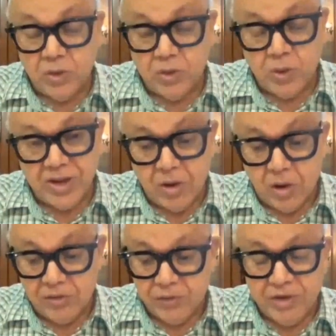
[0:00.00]
the court
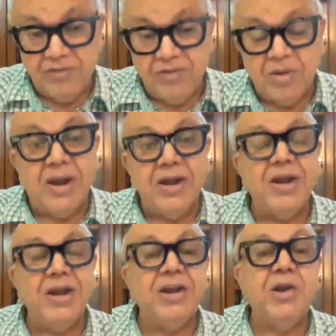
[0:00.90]
can also give a
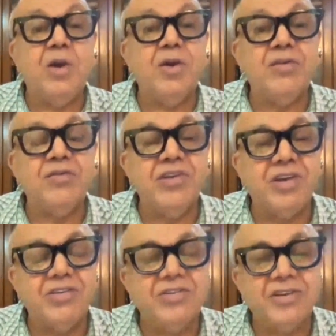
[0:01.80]
mandatory order of
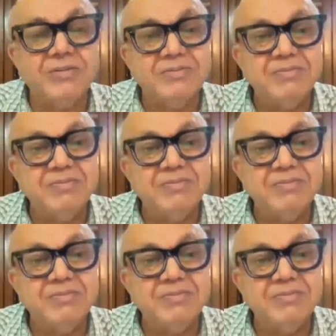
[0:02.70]
injunction.